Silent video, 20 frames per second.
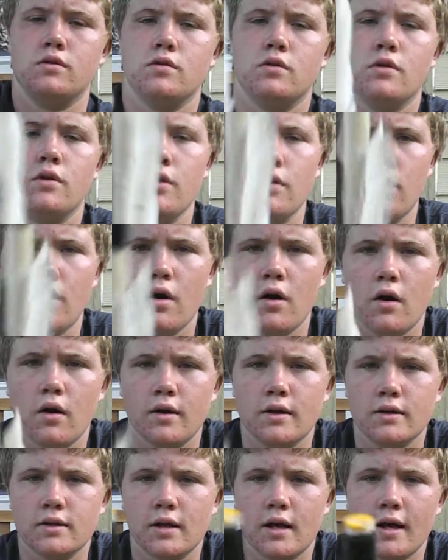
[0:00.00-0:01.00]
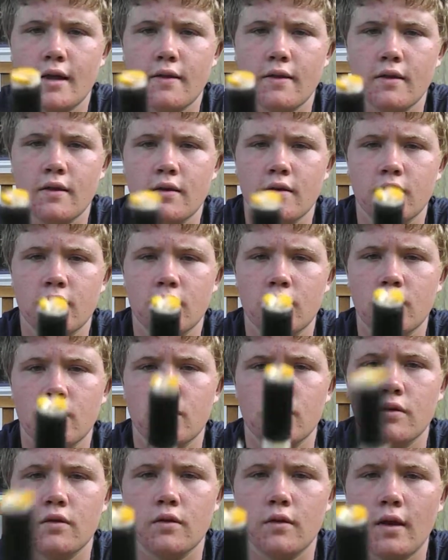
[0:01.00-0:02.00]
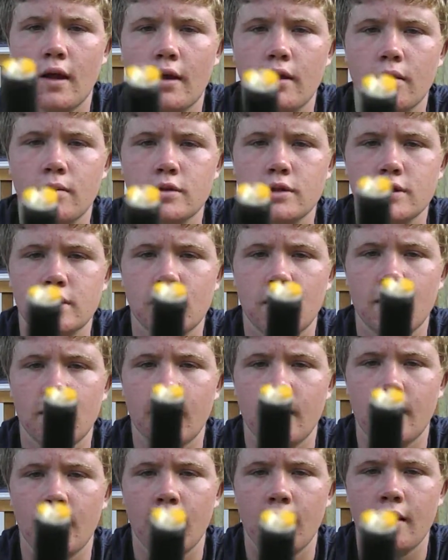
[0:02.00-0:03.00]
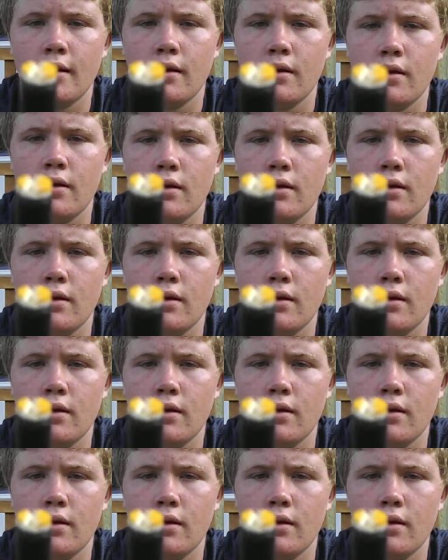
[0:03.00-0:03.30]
so your knock is like this, lined up just like that.